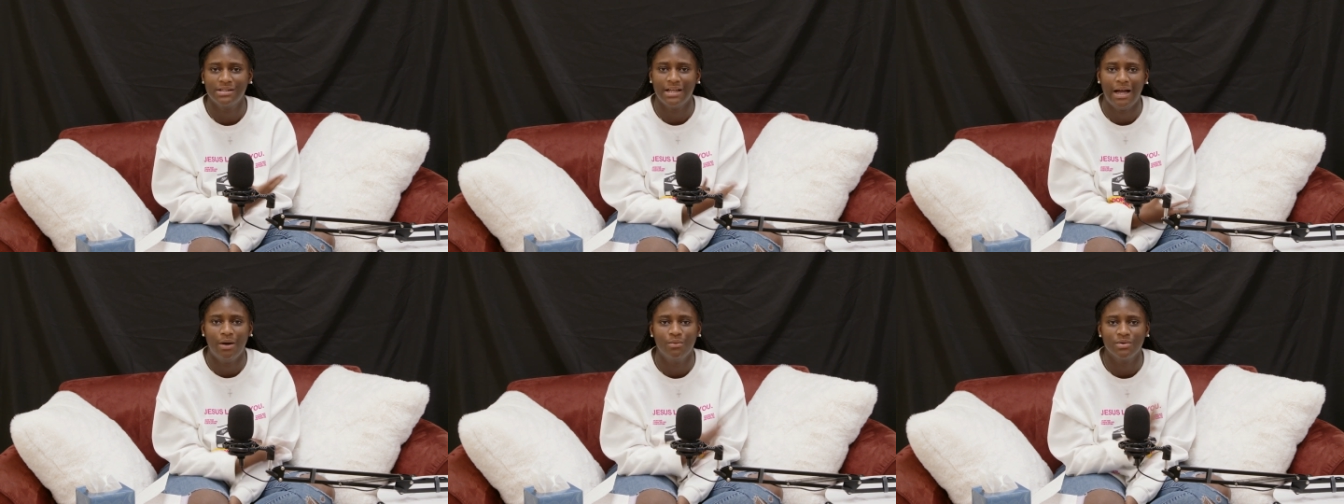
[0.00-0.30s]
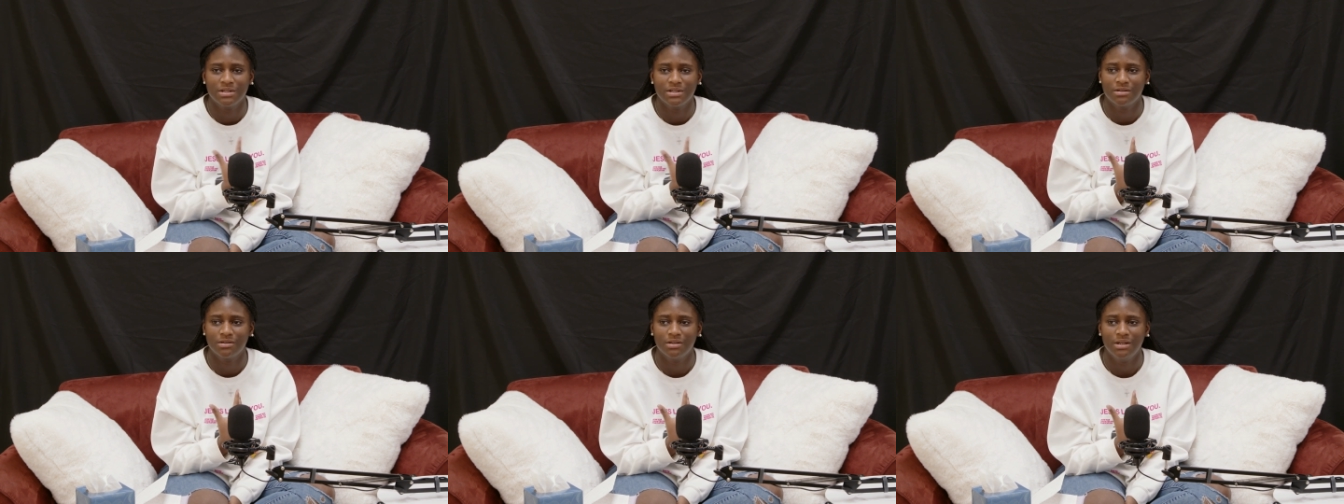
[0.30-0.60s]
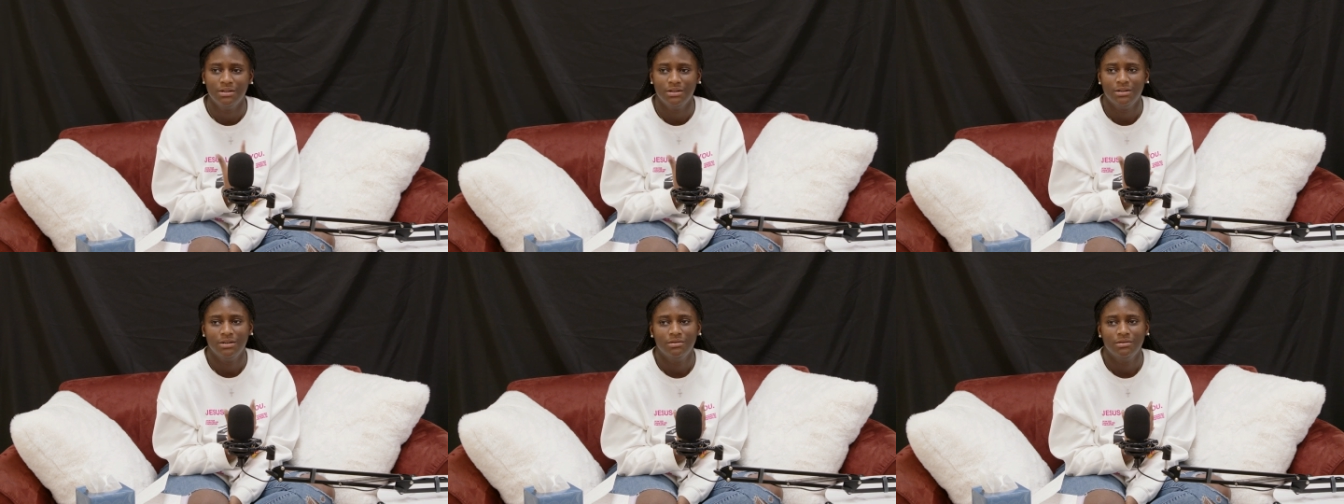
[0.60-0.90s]
I wasn't
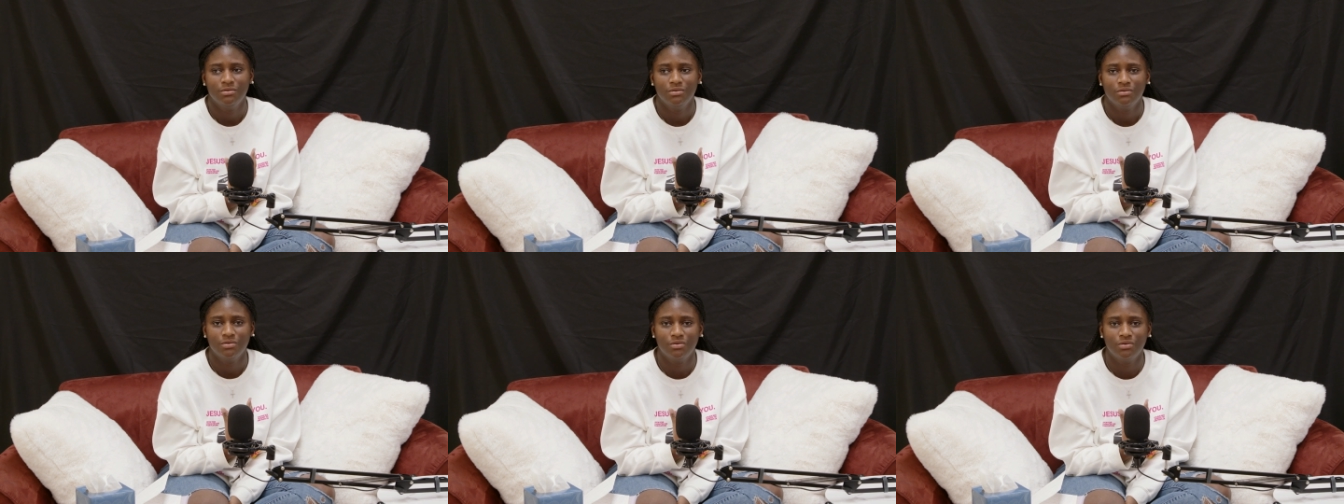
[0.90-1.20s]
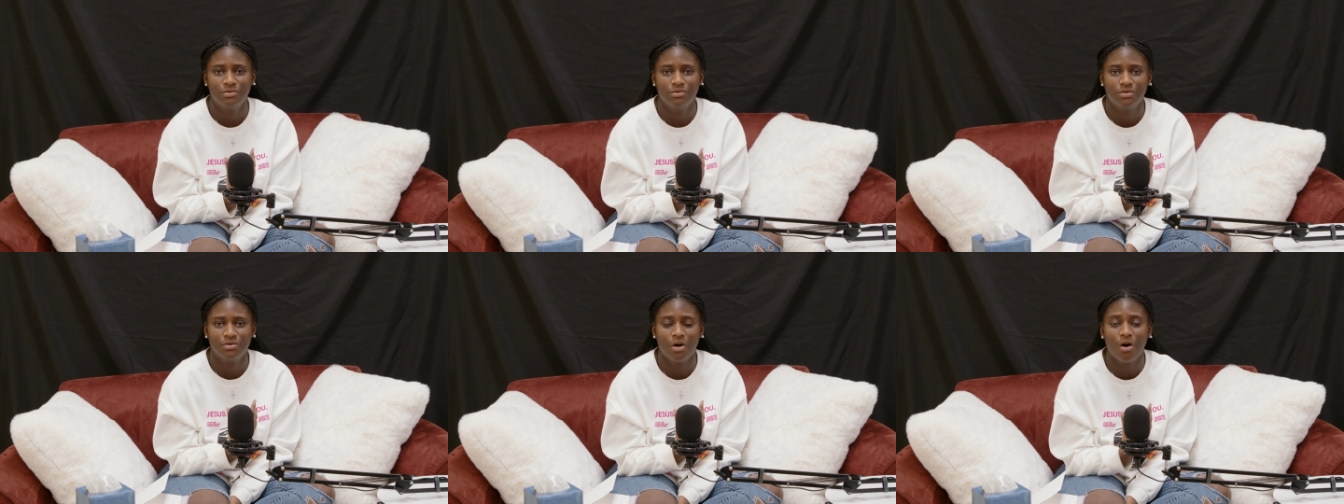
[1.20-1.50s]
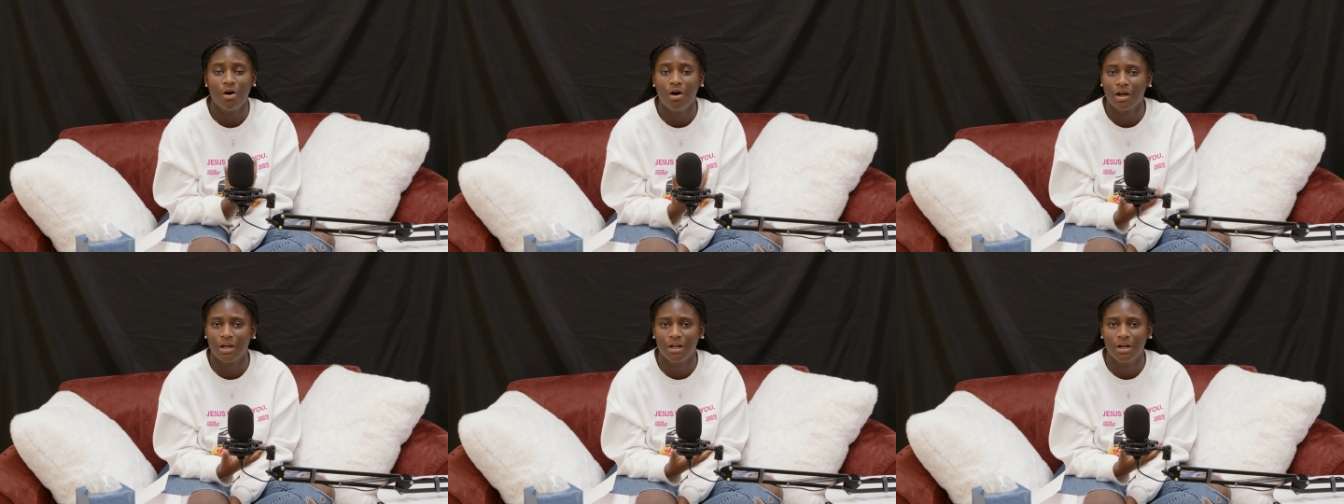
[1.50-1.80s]

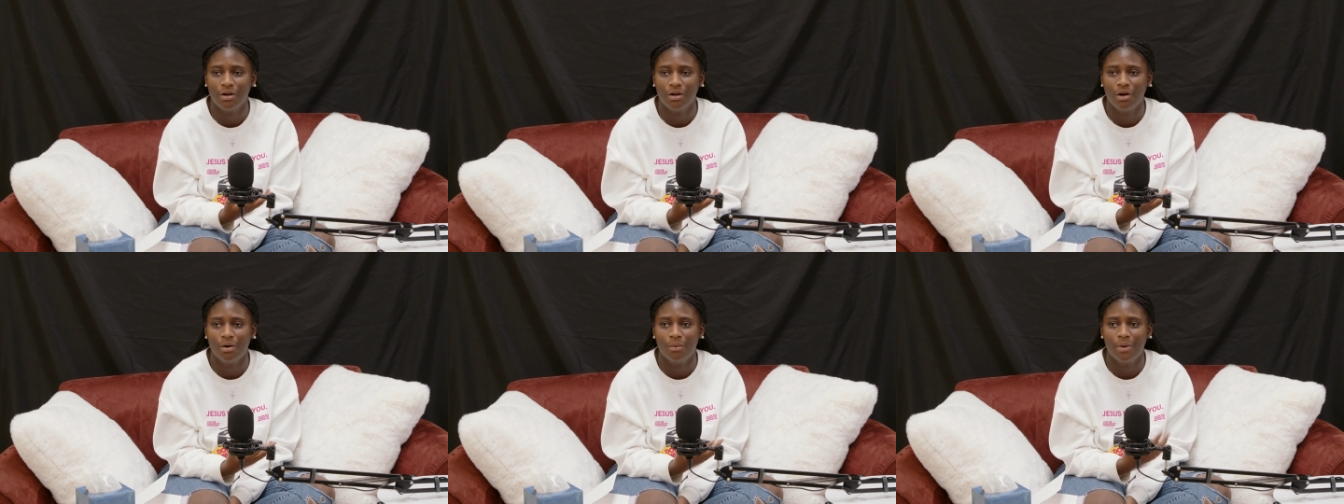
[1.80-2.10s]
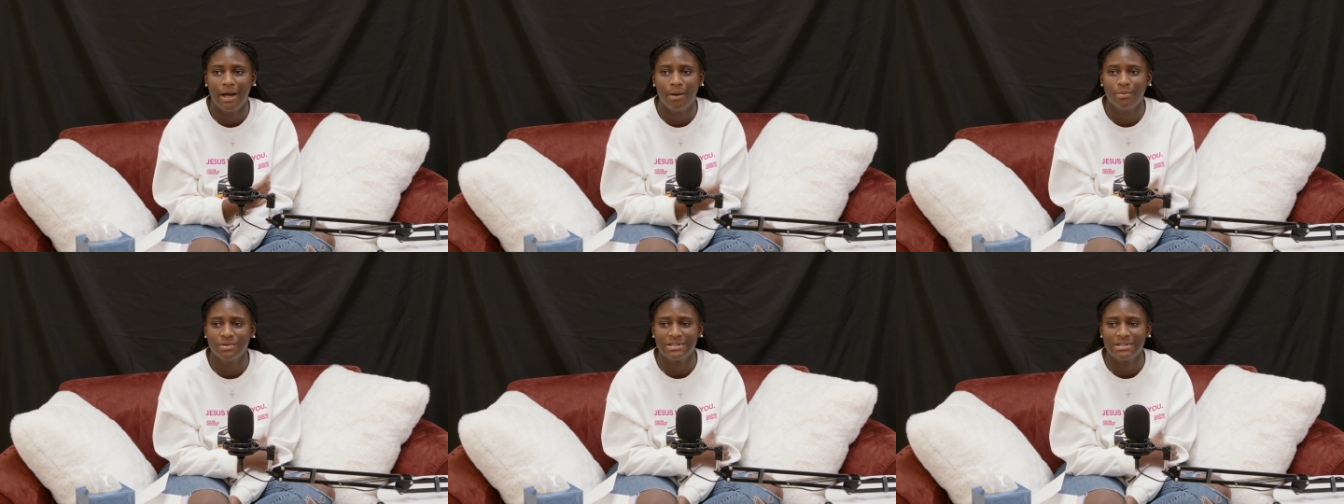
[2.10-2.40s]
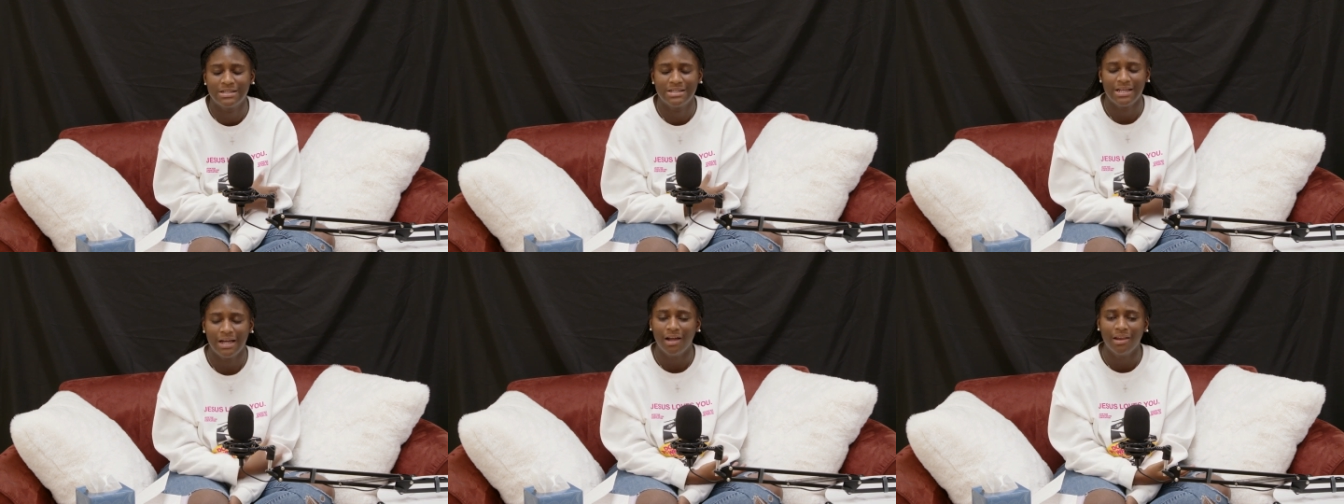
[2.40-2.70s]
talking to no one. I wasn't
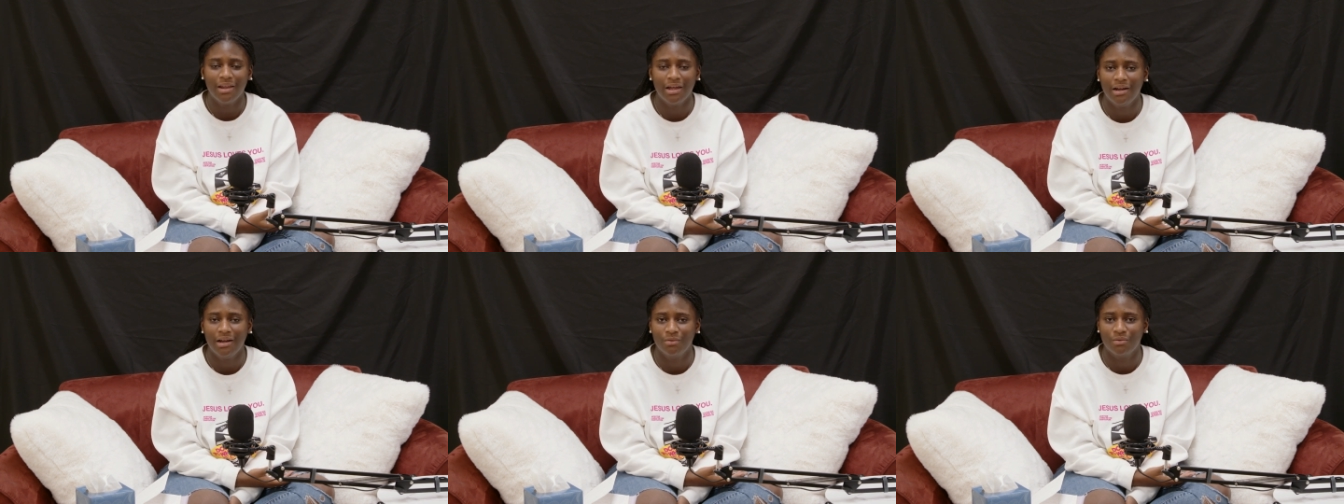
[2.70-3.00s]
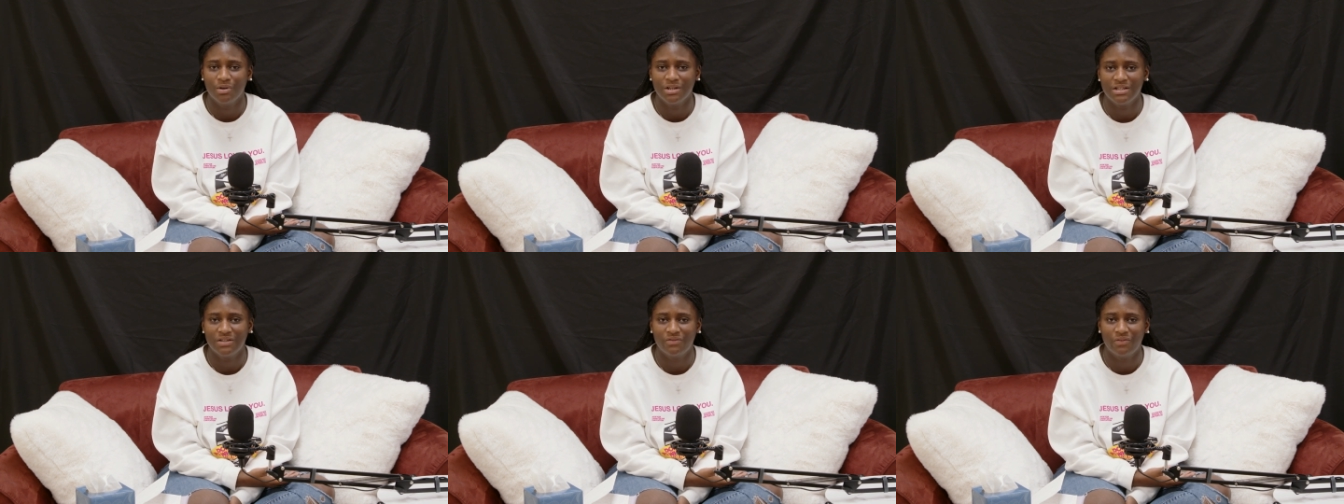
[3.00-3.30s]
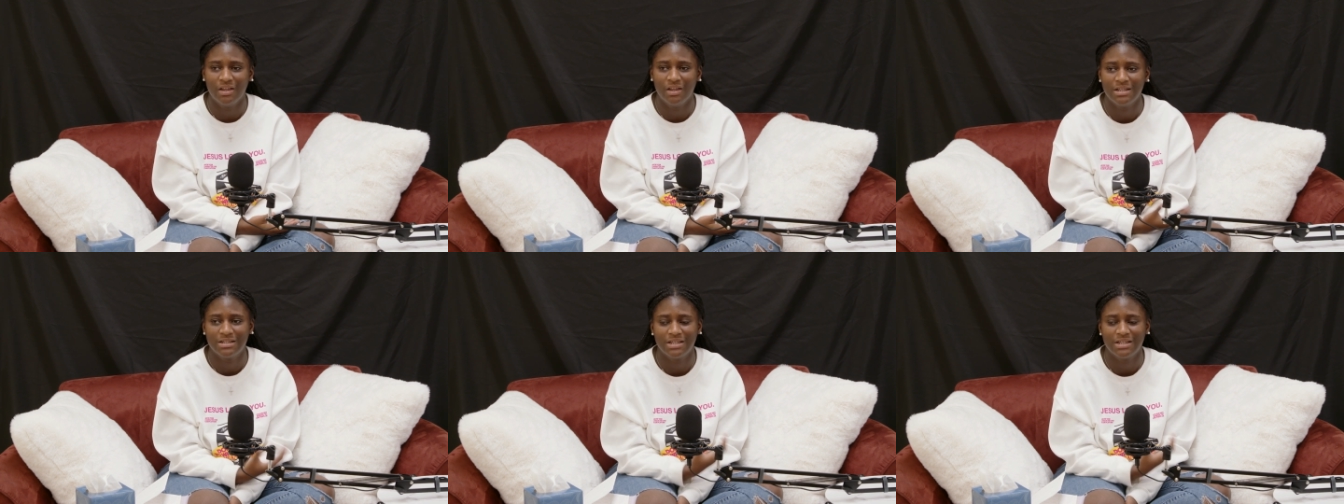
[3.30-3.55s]
telling anyone these feelings.